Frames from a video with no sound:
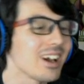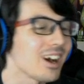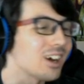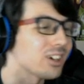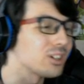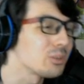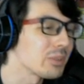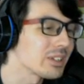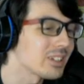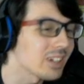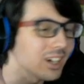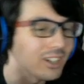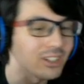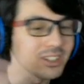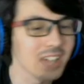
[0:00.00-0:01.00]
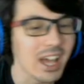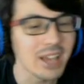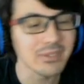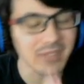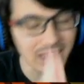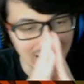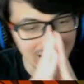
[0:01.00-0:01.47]
a good week, a good
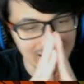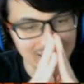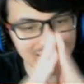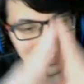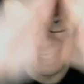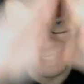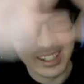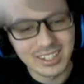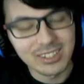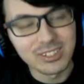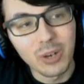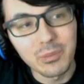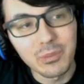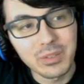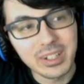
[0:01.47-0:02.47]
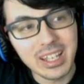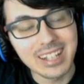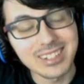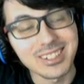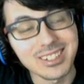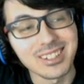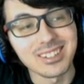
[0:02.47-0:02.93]
life, and don't
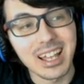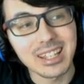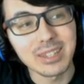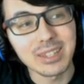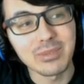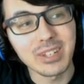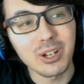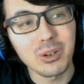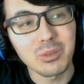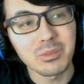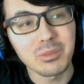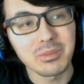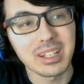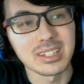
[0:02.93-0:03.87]
forget to like the video